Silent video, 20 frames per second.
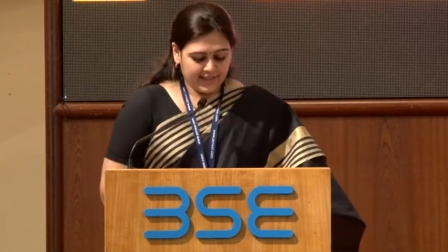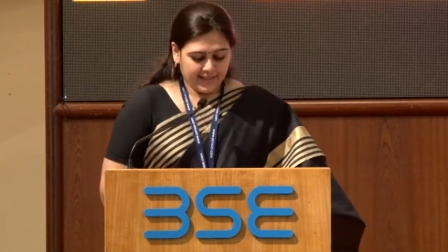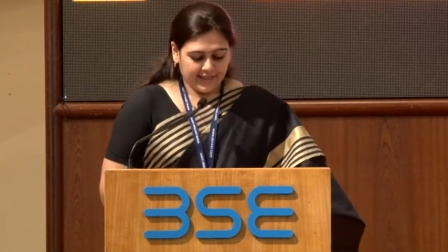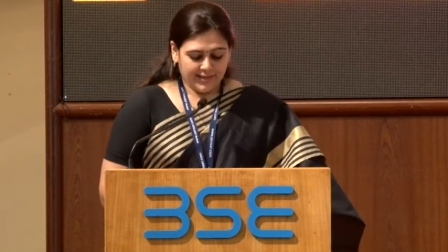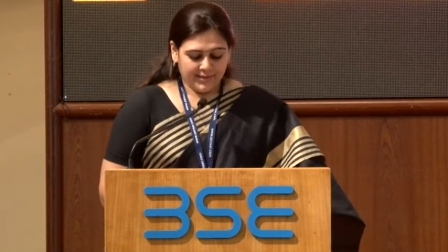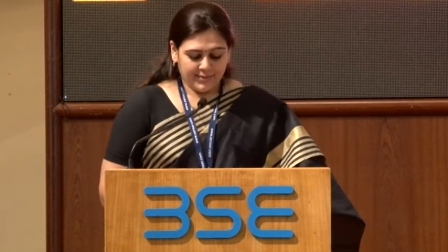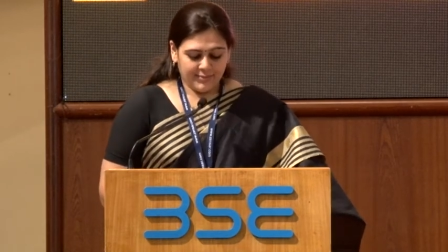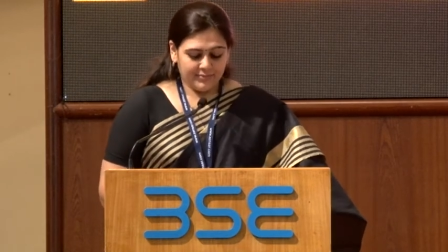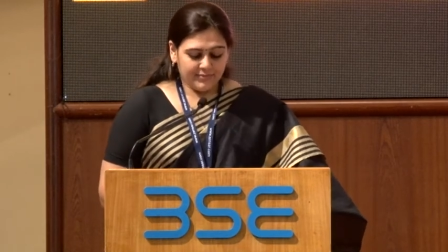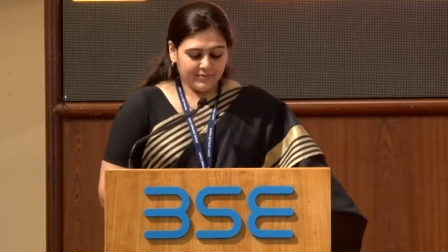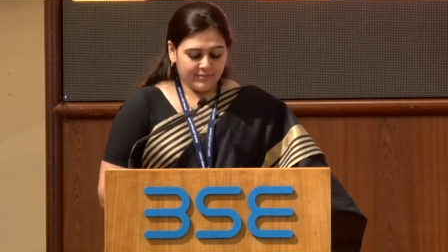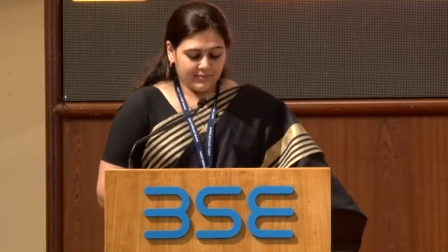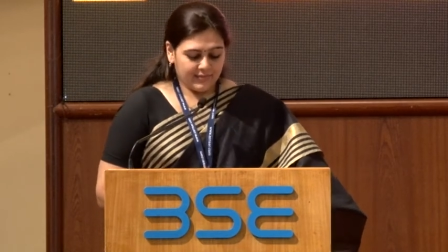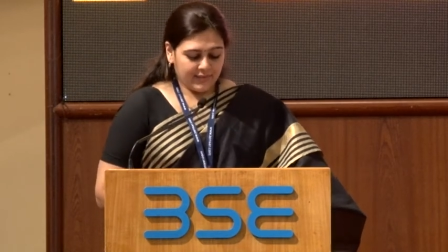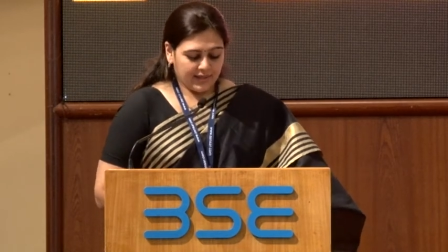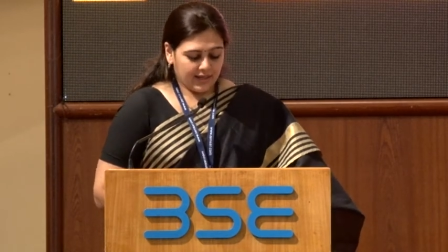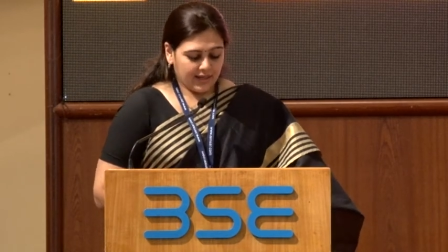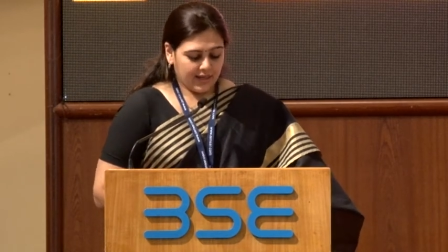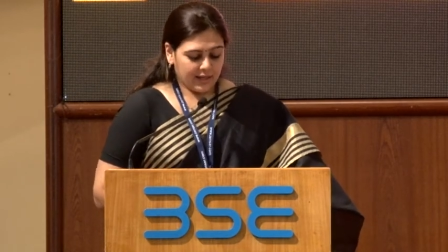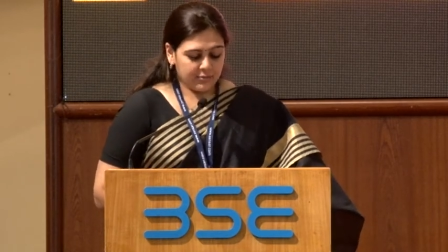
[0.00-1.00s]
Um,
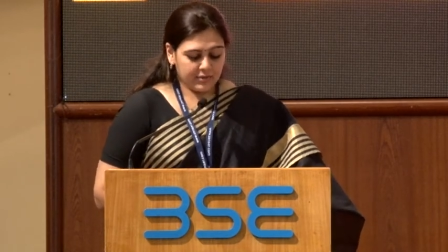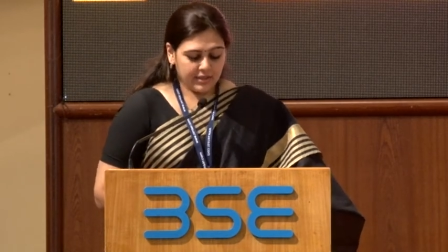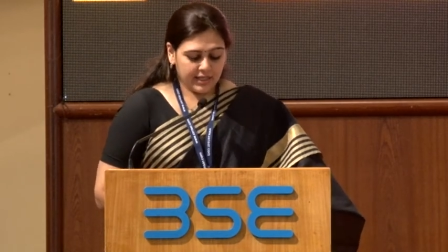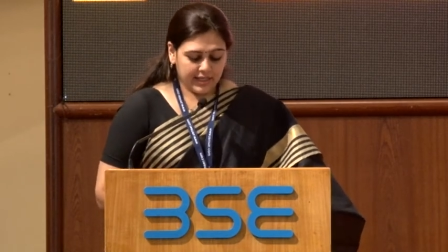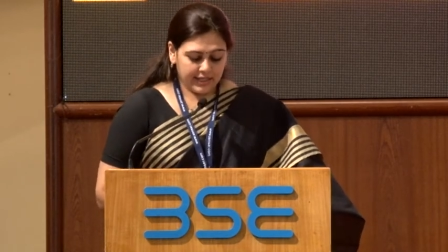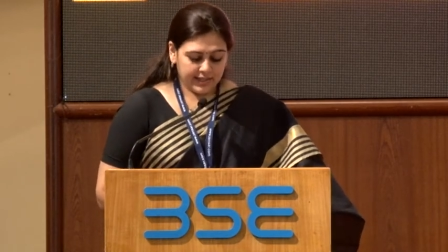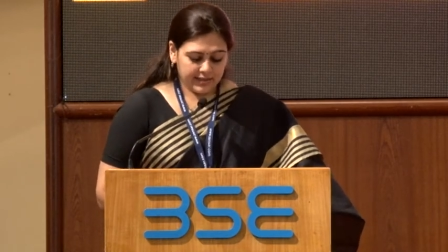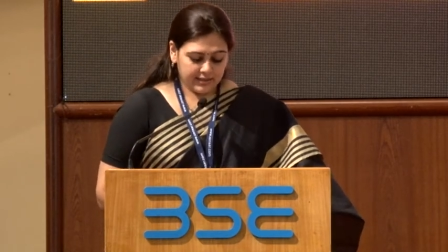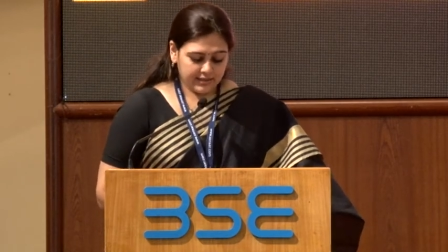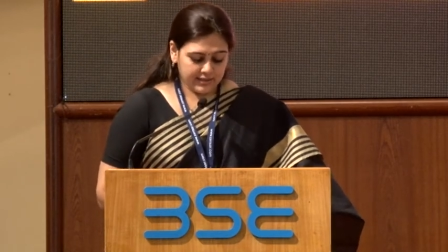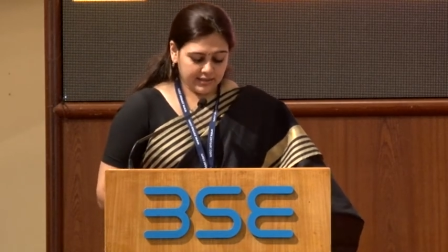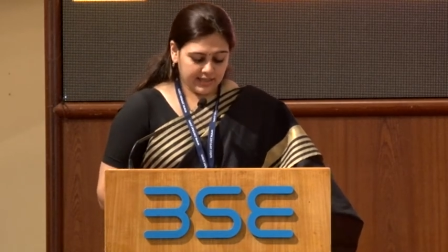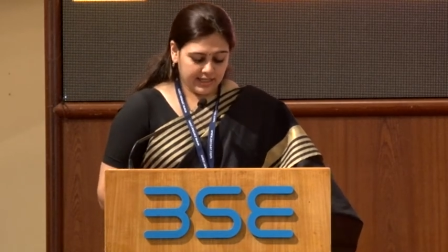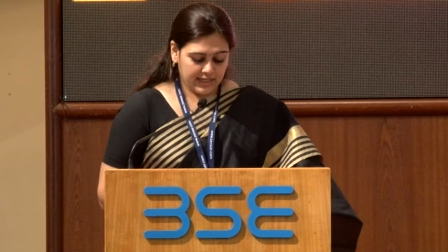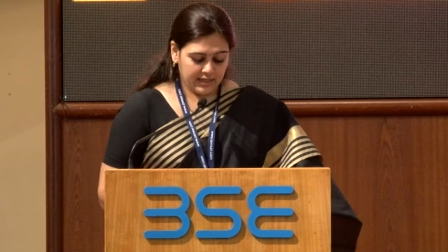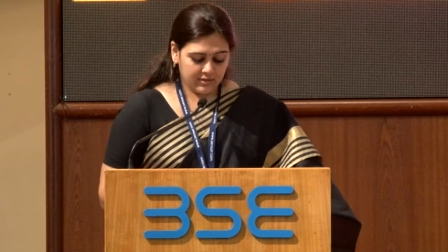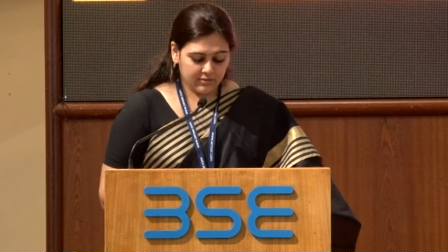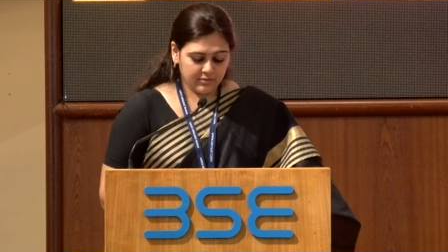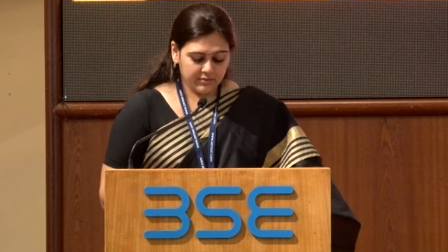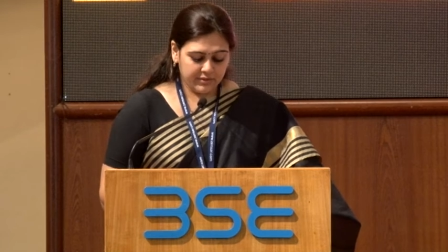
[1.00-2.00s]
I would like to
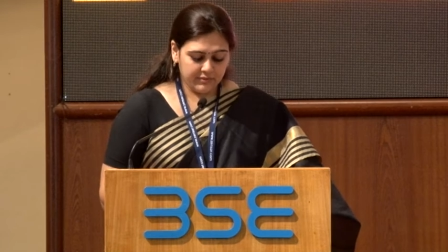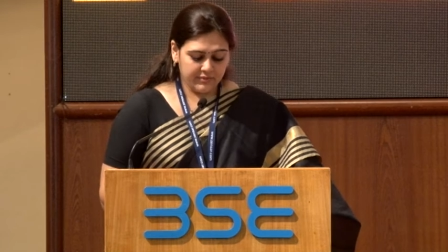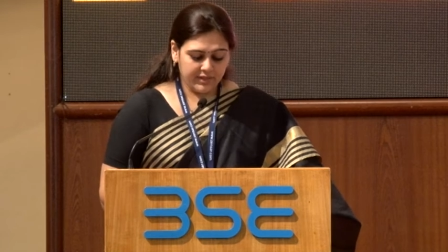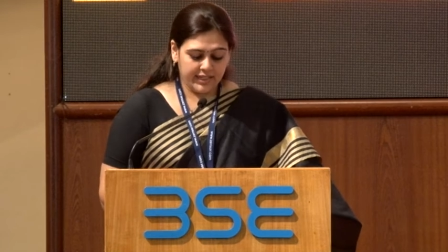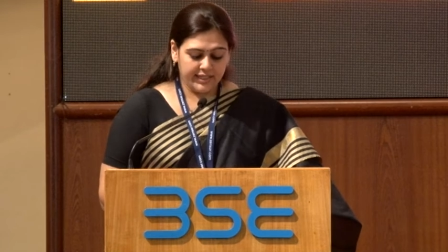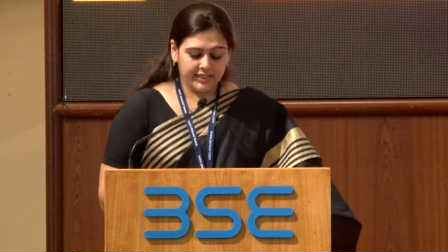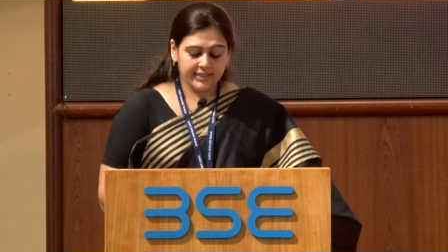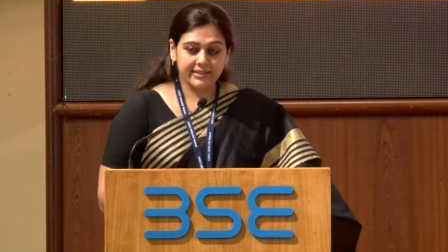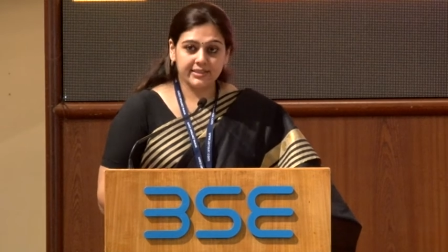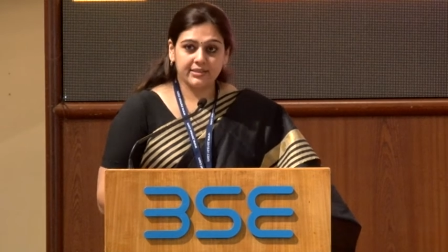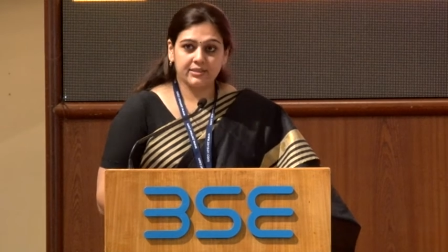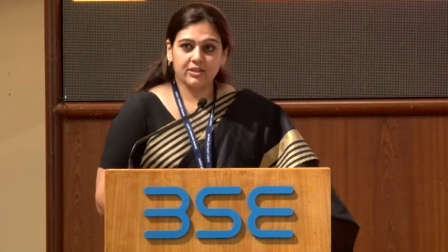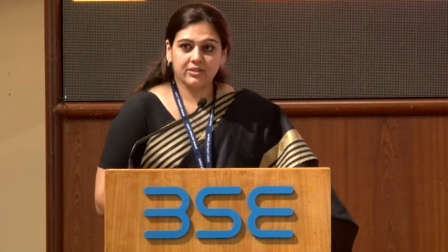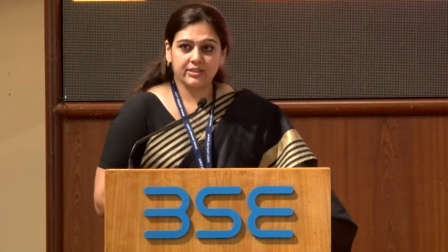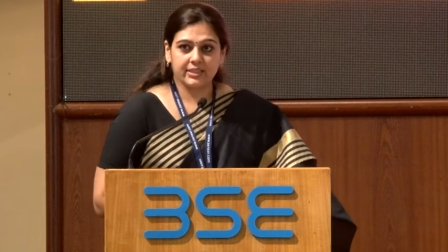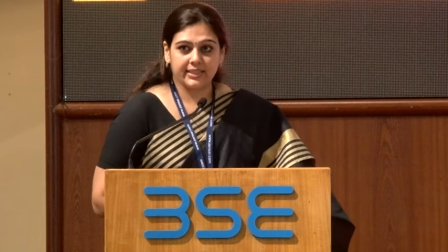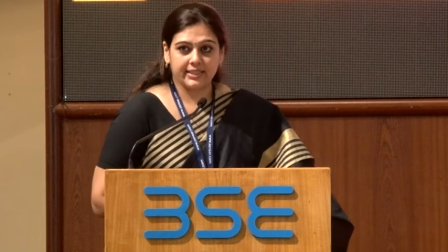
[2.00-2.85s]
now invite Dr.